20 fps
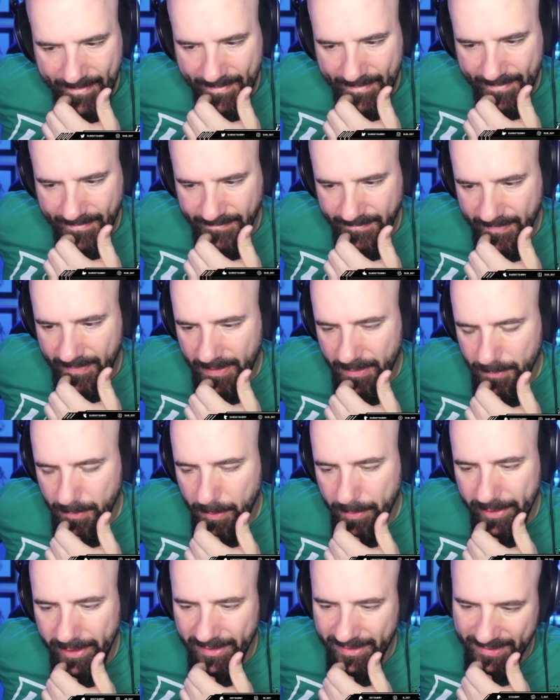My
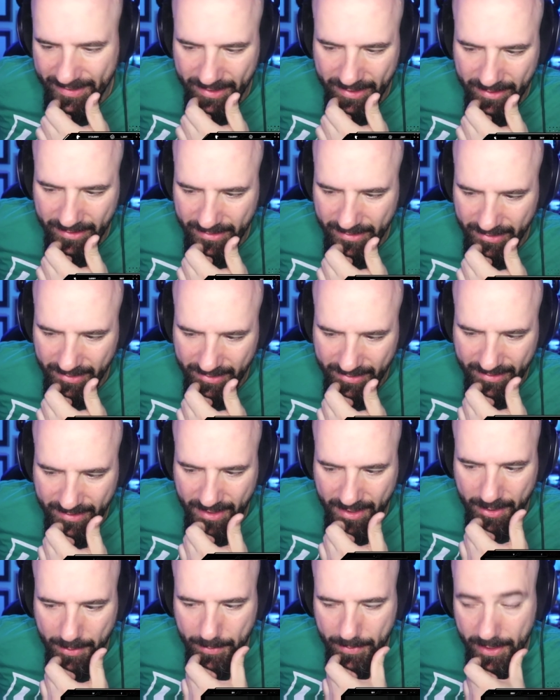man Chig's in the
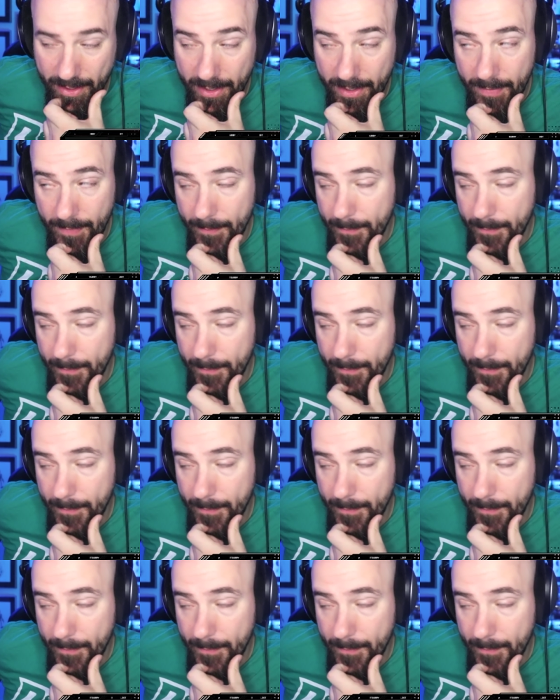chat, man